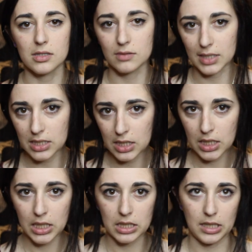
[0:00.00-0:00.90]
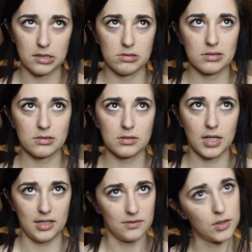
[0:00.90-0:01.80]
to it that it's
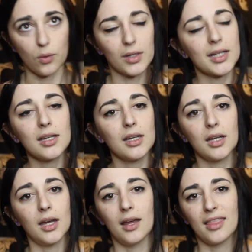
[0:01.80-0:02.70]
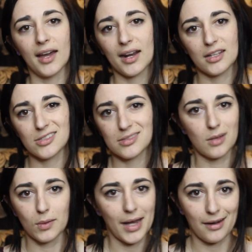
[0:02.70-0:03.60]
kind of annoying, and that I just
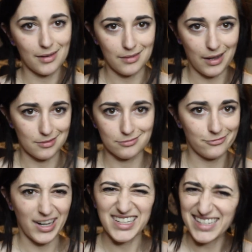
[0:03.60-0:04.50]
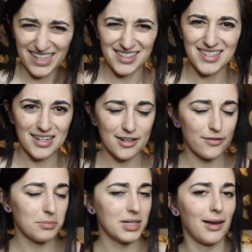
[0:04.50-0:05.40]
don't care to, I don't find it necessary
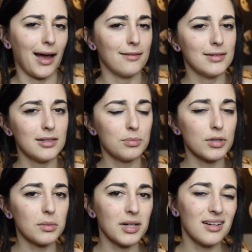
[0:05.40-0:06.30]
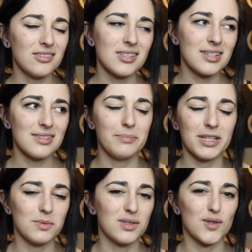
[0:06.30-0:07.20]
for me to have it in a pre-workout just because it
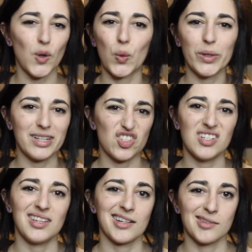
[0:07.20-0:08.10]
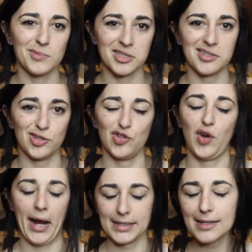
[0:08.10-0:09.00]
makes me so itchy that it's almost
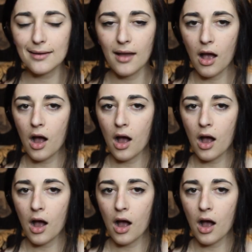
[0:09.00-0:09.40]
distracting.